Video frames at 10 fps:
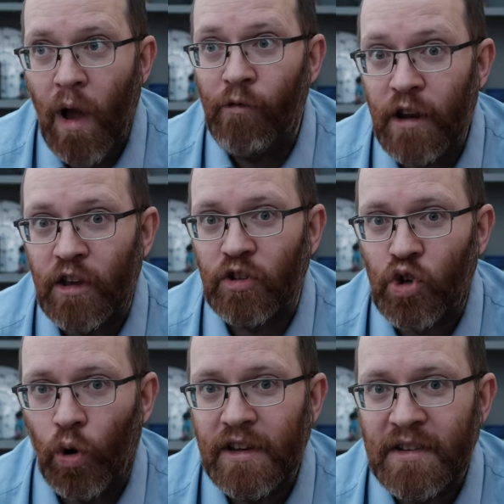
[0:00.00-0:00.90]
a, a, really good
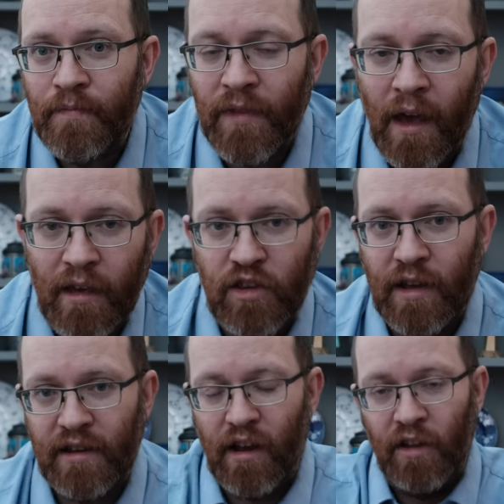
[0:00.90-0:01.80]
choice. Uh, you
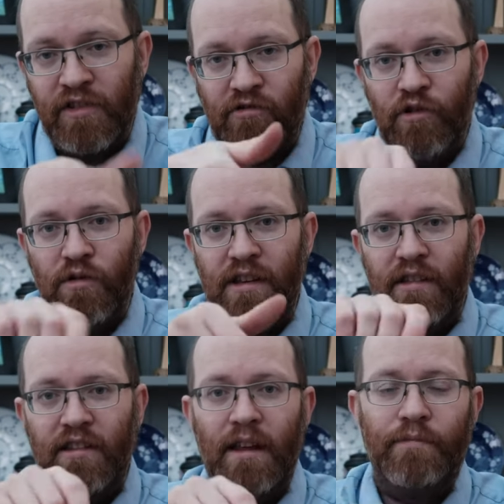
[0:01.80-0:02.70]
can unscrew the,
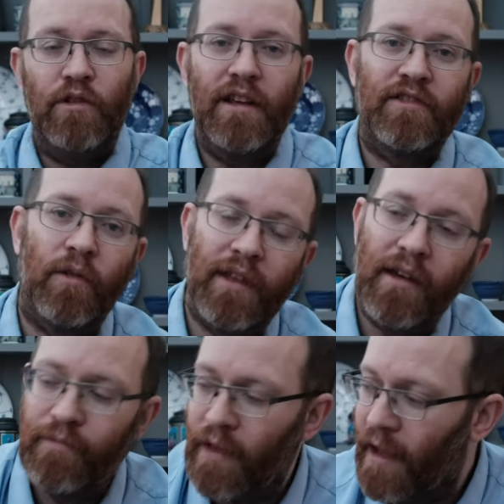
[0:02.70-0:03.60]
the nib units on
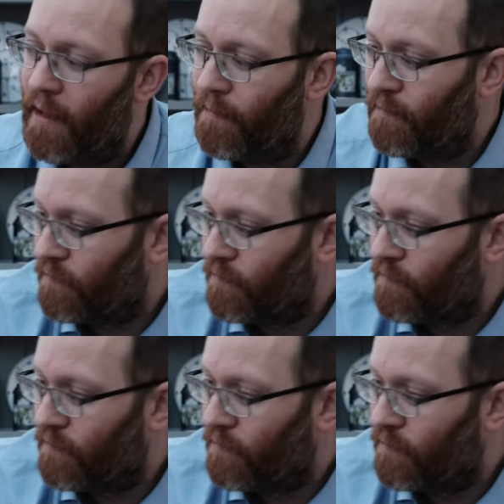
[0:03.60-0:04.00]
there. Um,